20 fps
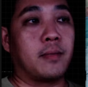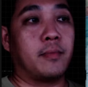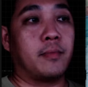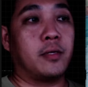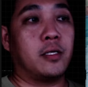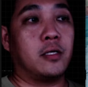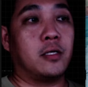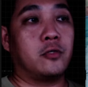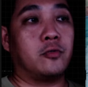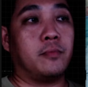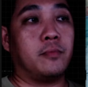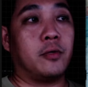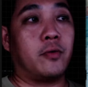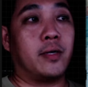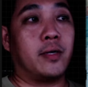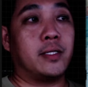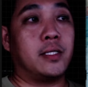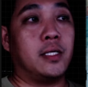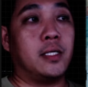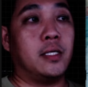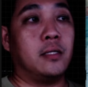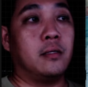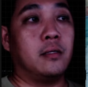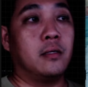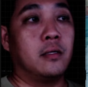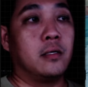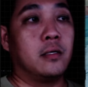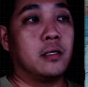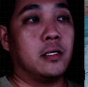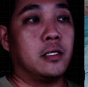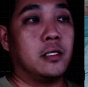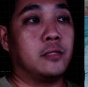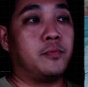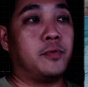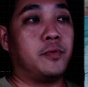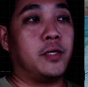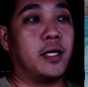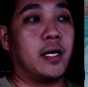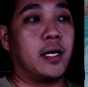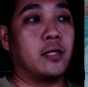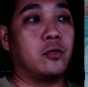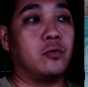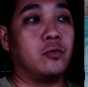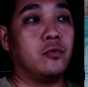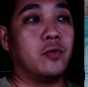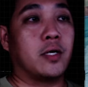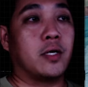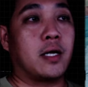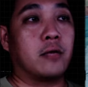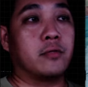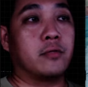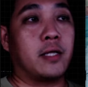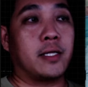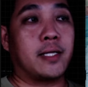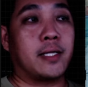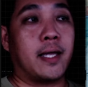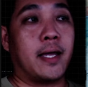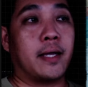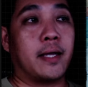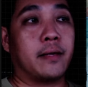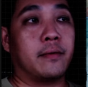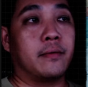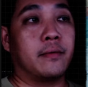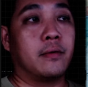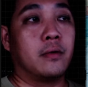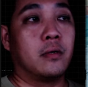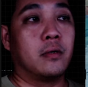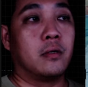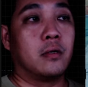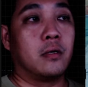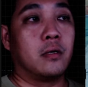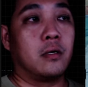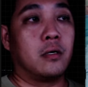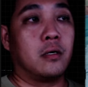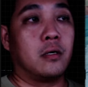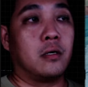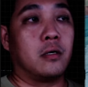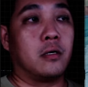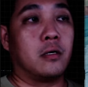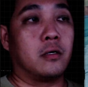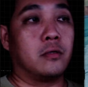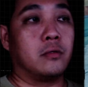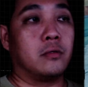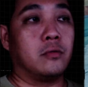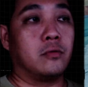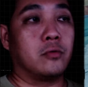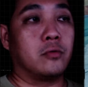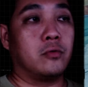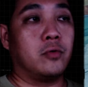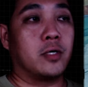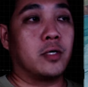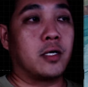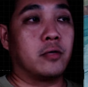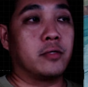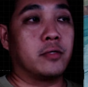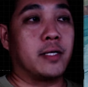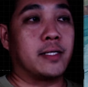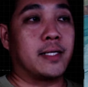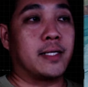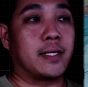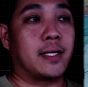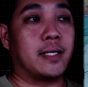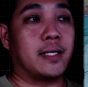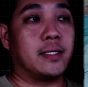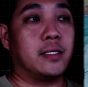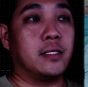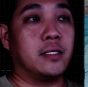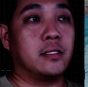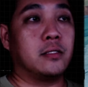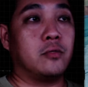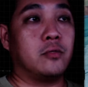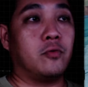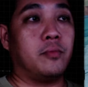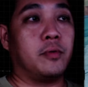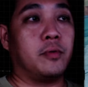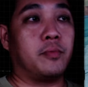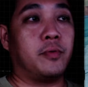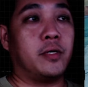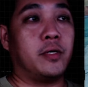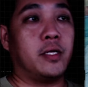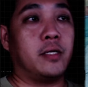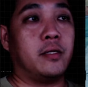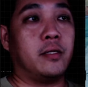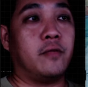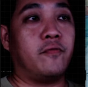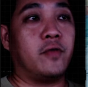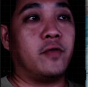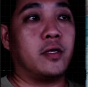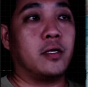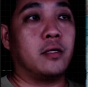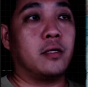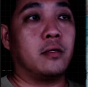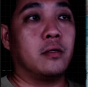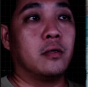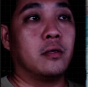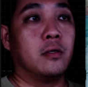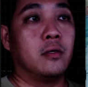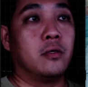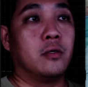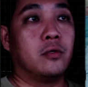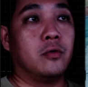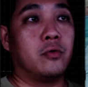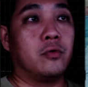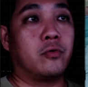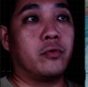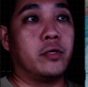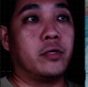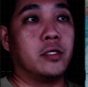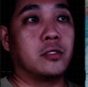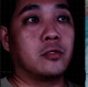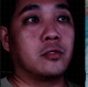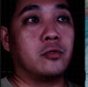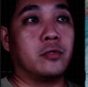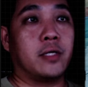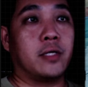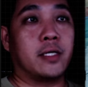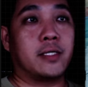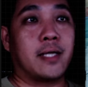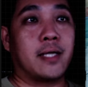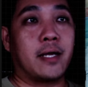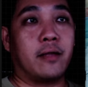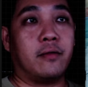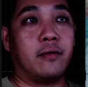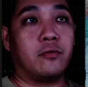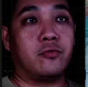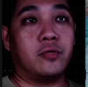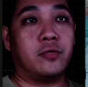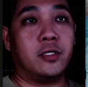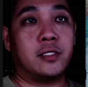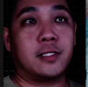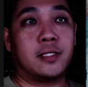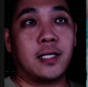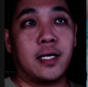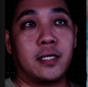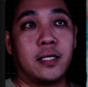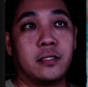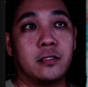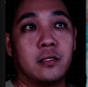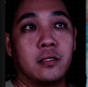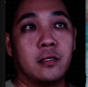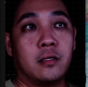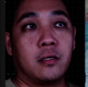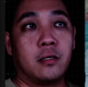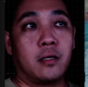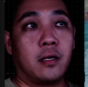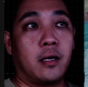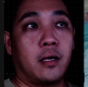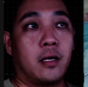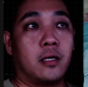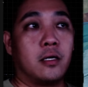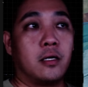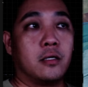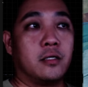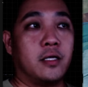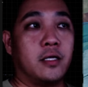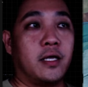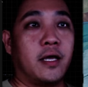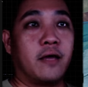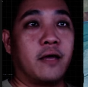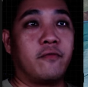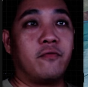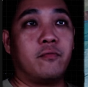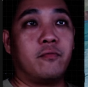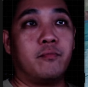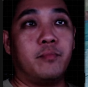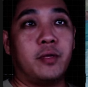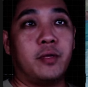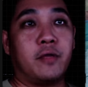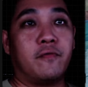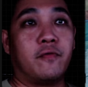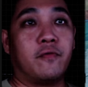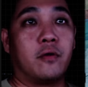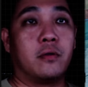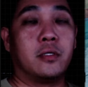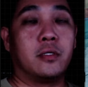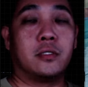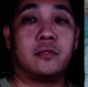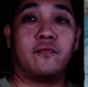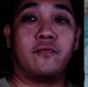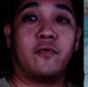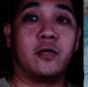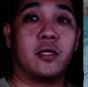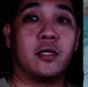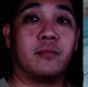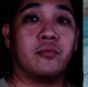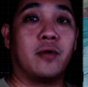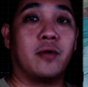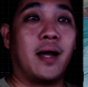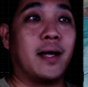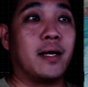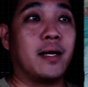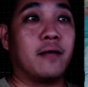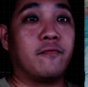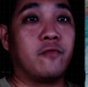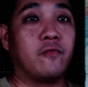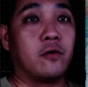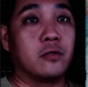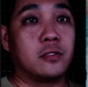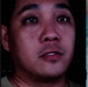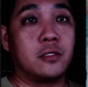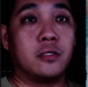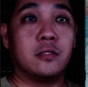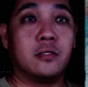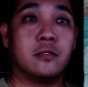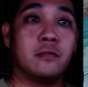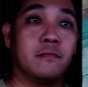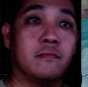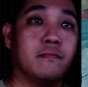here should be quite thin. It's pretty hard to do a counter attack. Do a counter attack like this. It will be pretty difficult. Ukrainians could attack in three sides, and they have big forests for them to hide their forces.